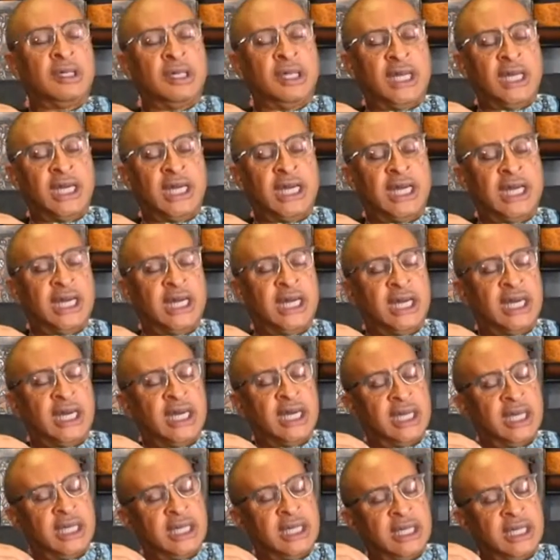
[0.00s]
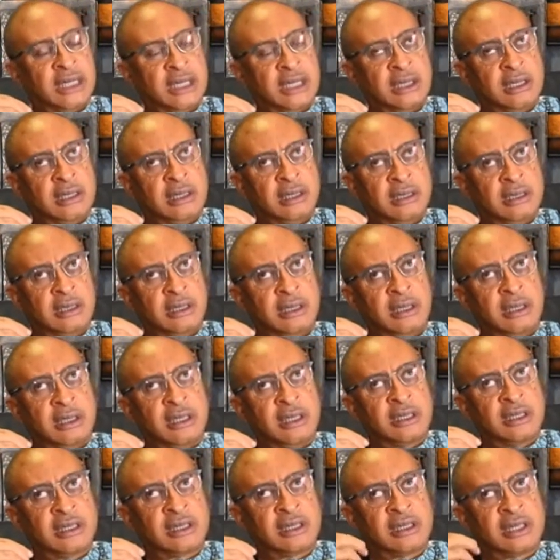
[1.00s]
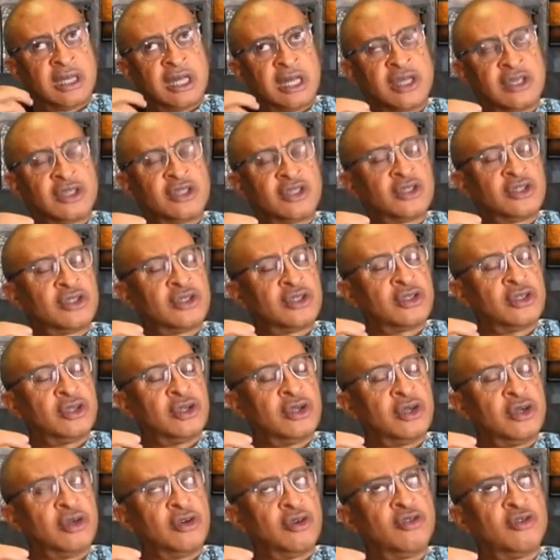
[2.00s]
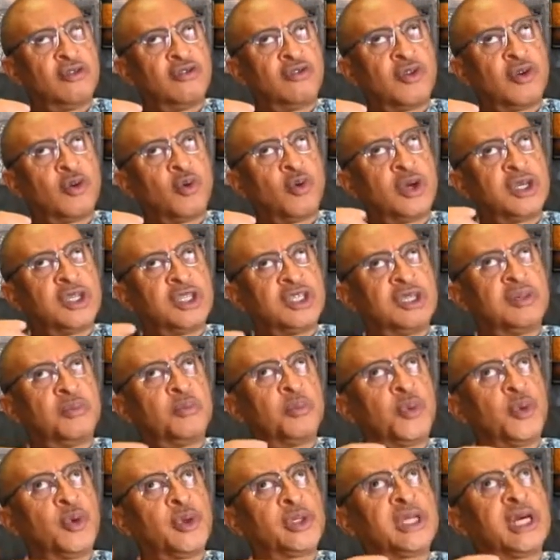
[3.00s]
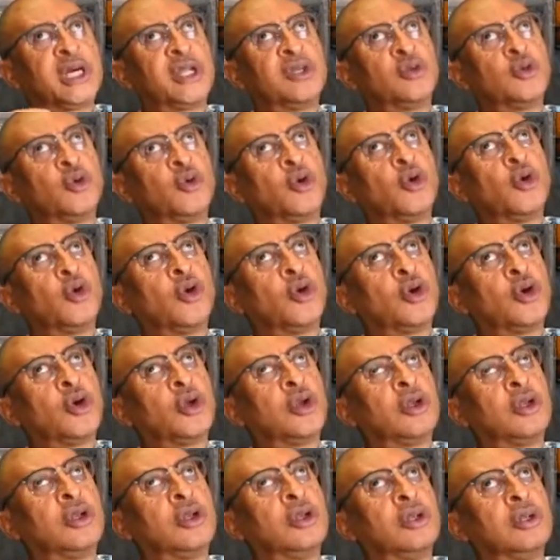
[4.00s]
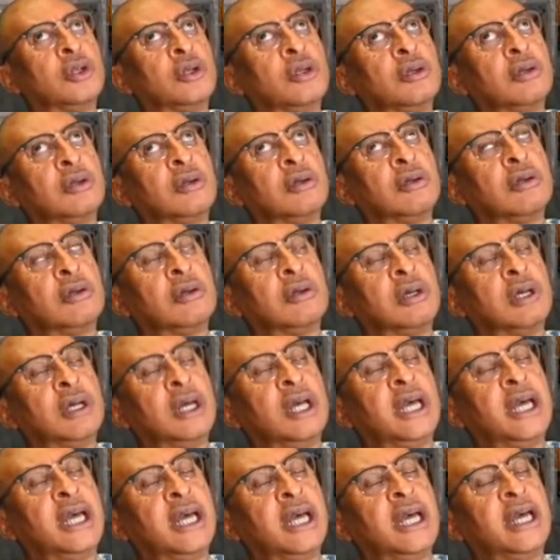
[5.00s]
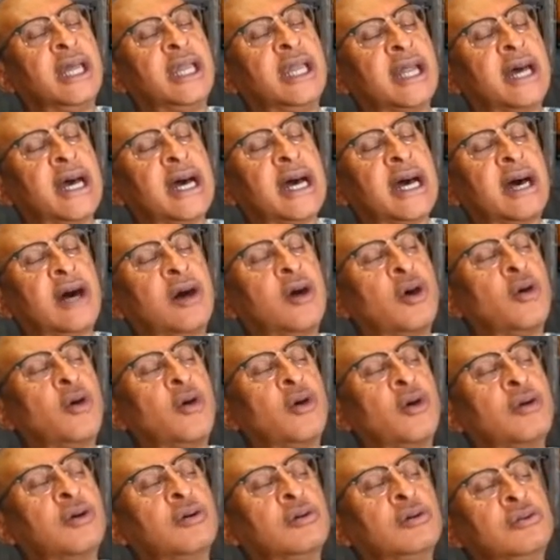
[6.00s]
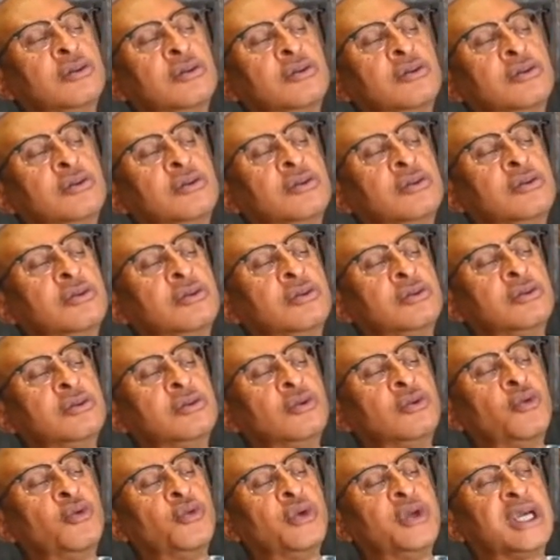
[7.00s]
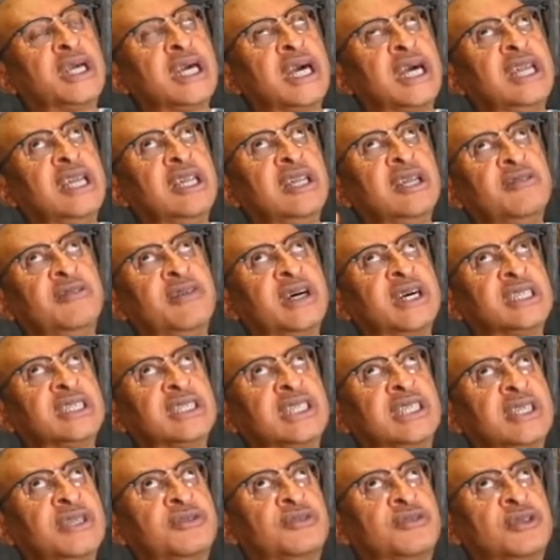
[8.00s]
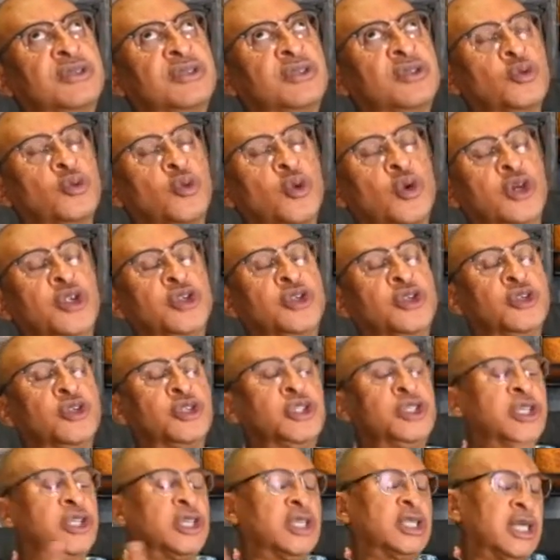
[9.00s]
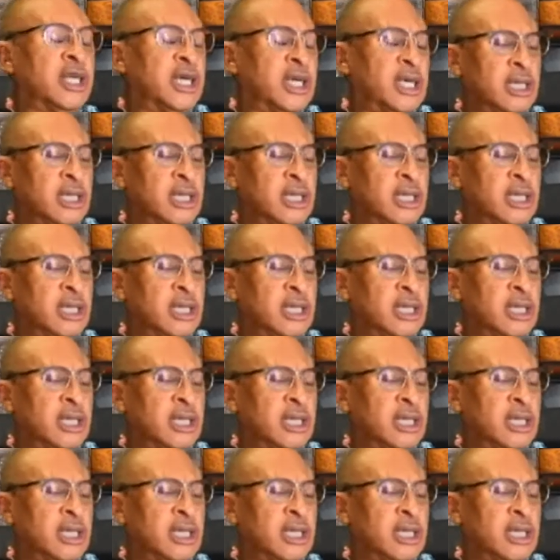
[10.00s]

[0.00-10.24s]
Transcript: a sense for what is important to all and how we can live as gifts one to the other.